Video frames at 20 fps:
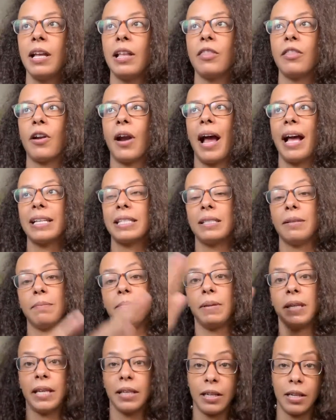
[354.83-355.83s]
There has to
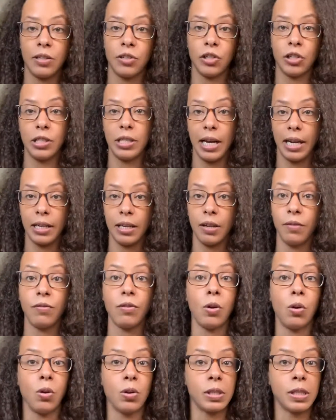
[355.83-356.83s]
be an understanding of the
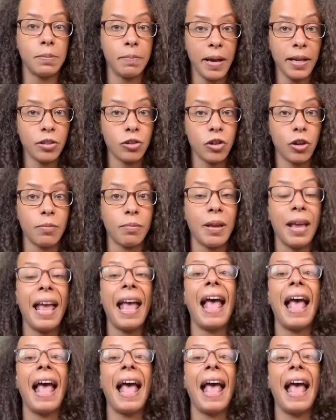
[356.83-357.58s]
whole spectrum,